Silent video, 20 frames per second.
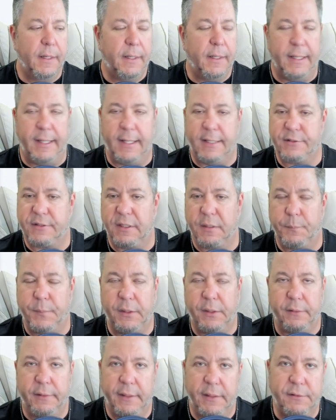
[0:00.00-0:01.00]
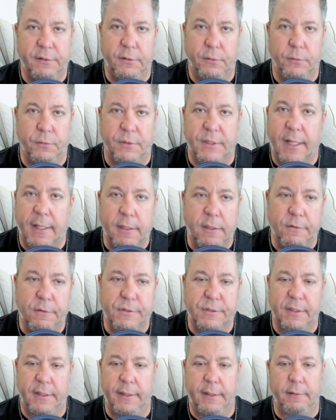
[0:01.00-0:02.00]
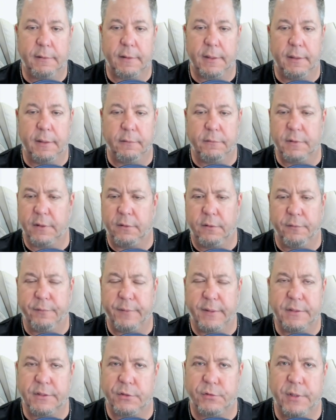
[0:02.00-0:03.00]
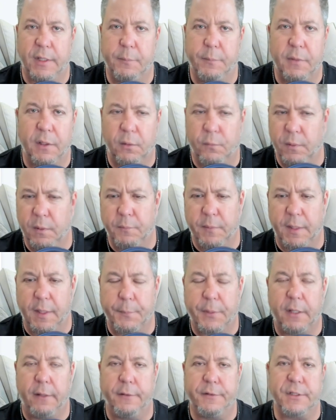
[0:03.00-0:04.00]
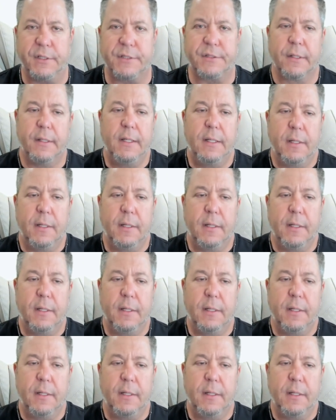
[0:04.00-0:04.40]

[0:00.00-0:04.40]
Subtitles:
it has the ability to DocuSign, I don't know if that's a trademark word, my apologies,